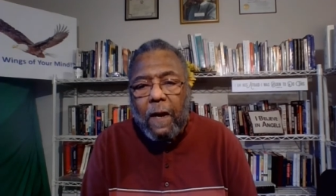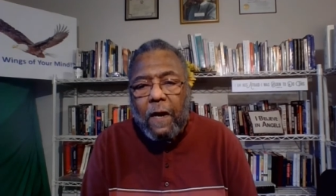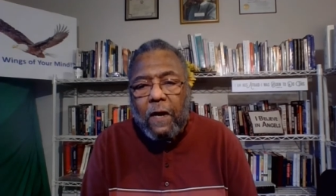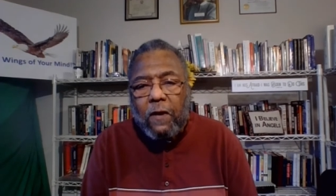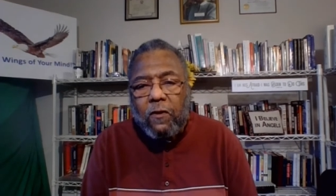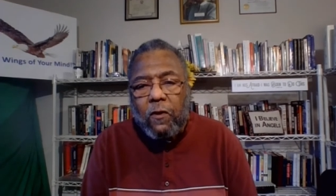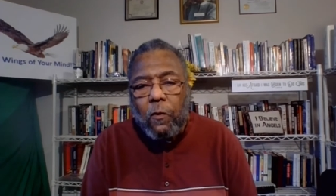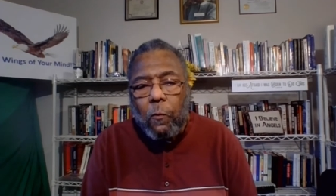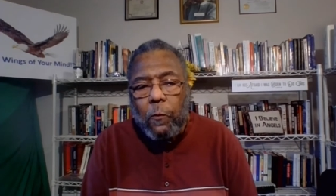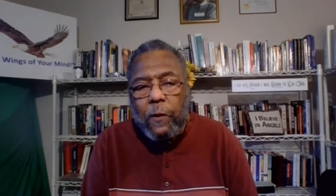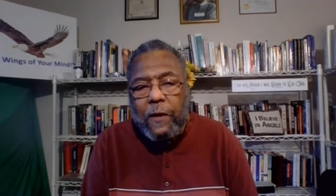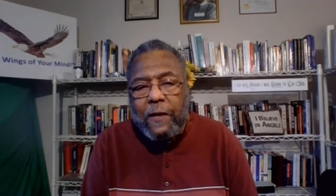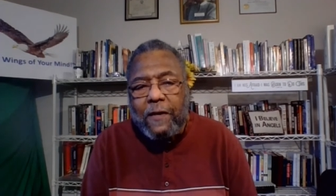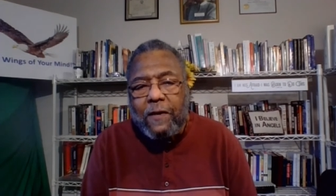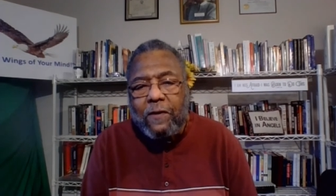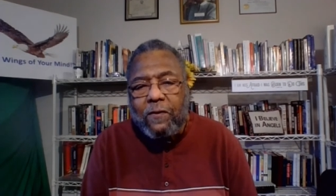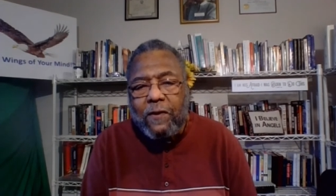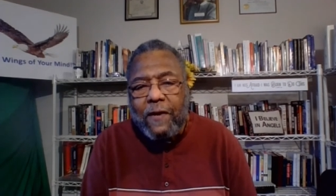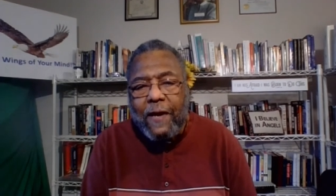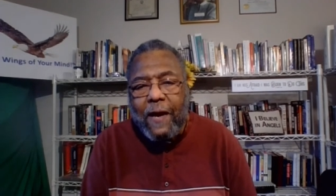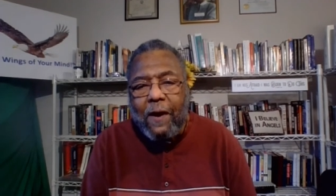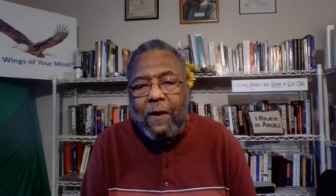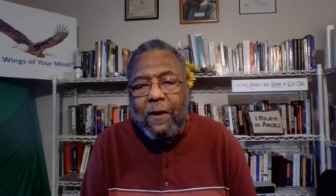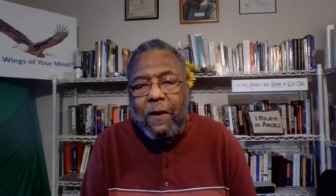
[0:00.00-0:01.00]
So we
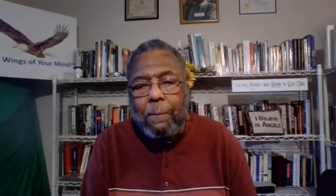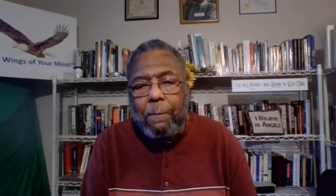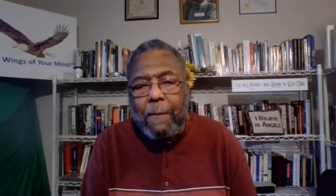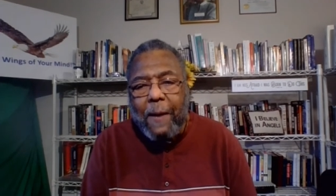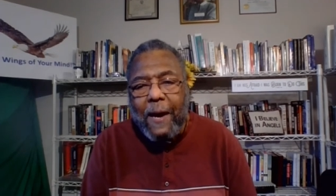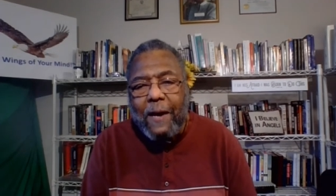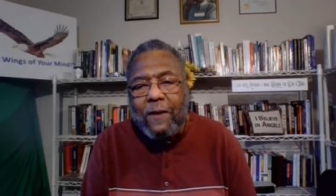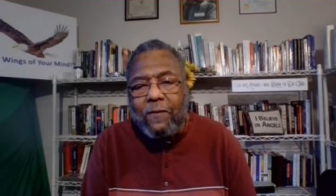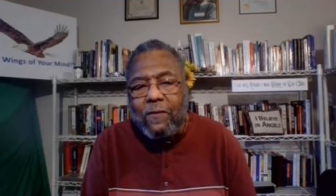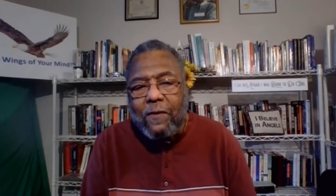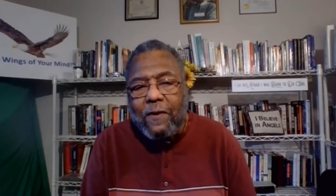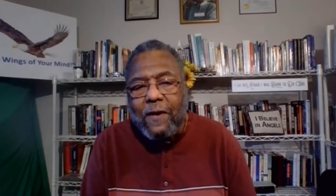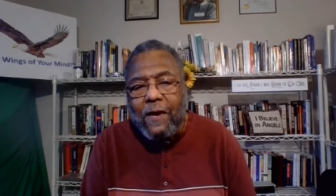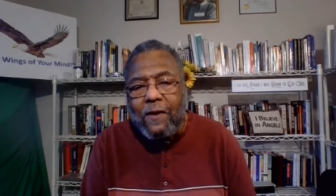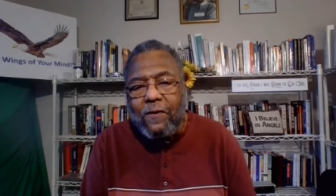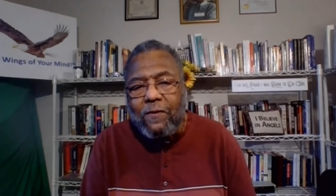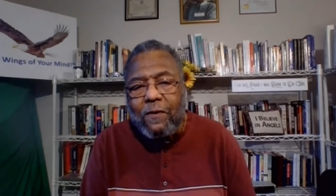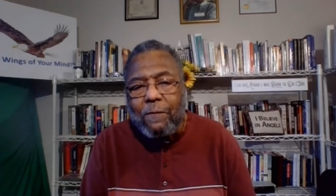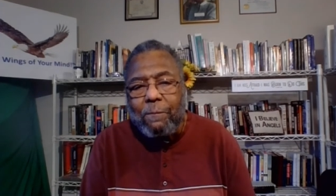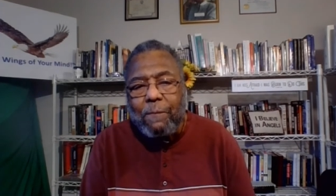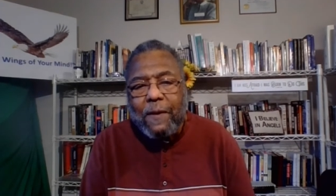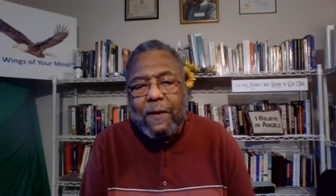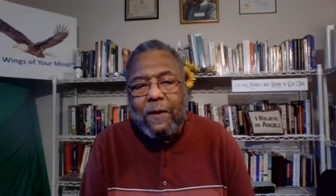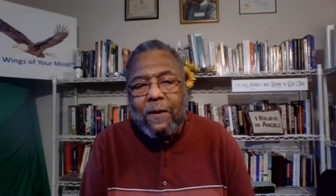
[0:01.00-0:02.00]
discount
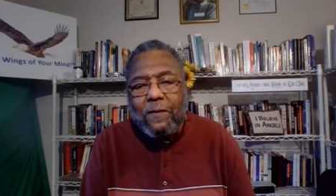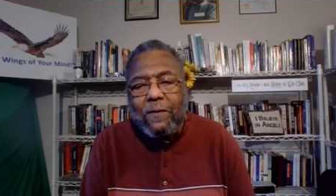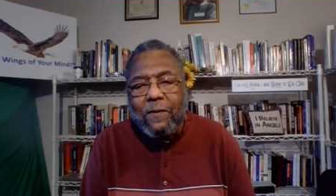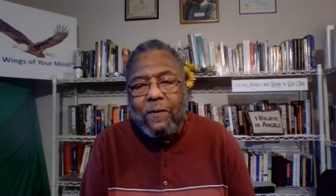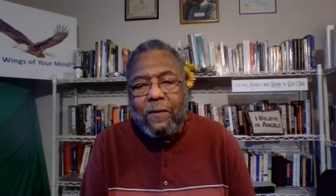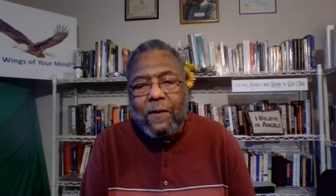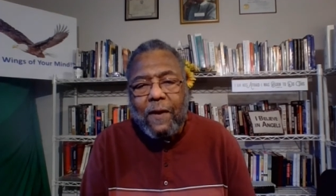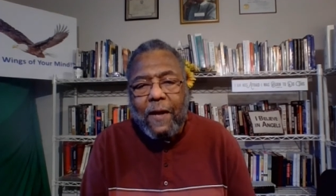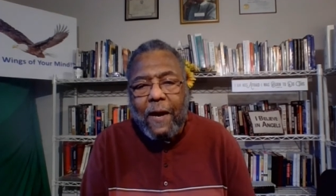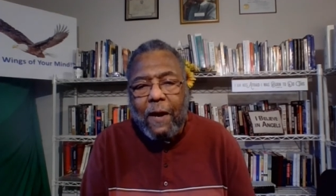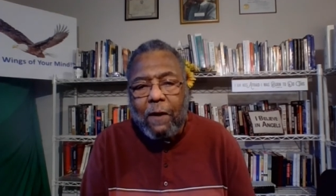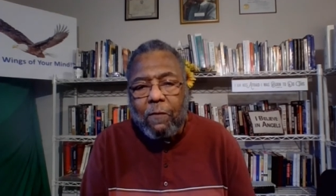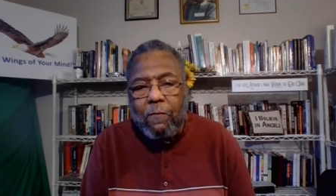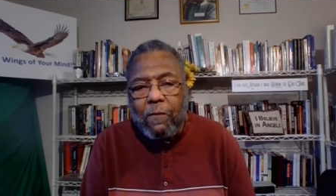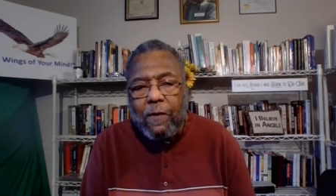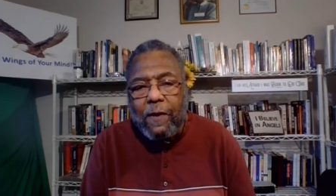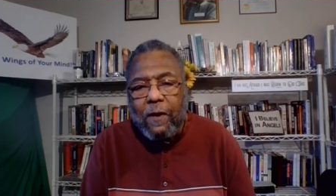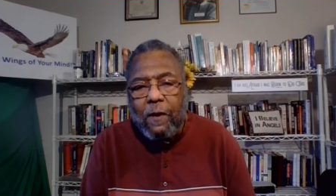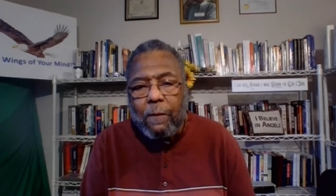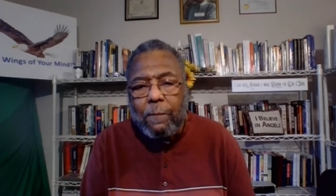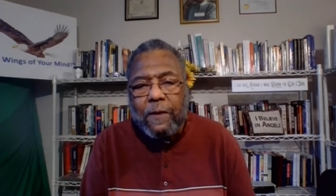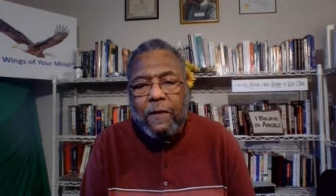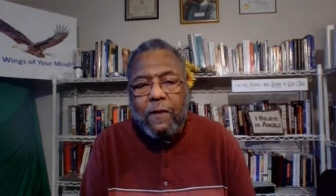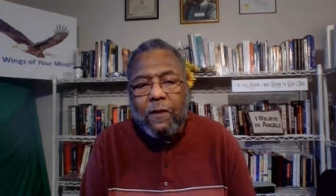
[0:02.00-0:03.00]
imagination because it's not real, but